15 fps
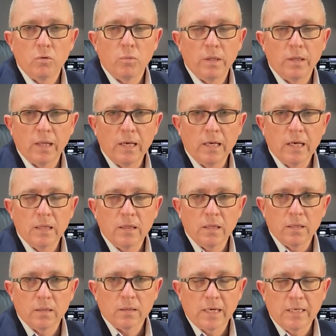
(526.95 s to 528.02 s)
when they get
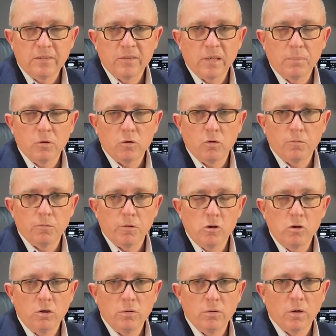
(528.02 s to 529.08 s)
the case number to
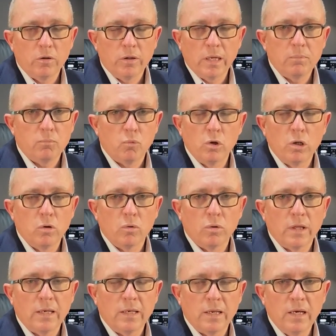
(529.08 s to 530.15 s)
phone you on that morning or
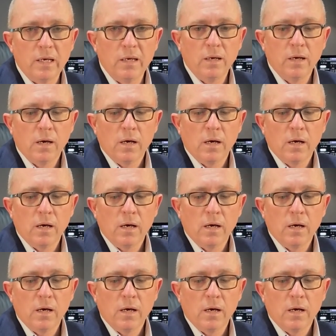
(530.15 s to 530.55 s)
that day,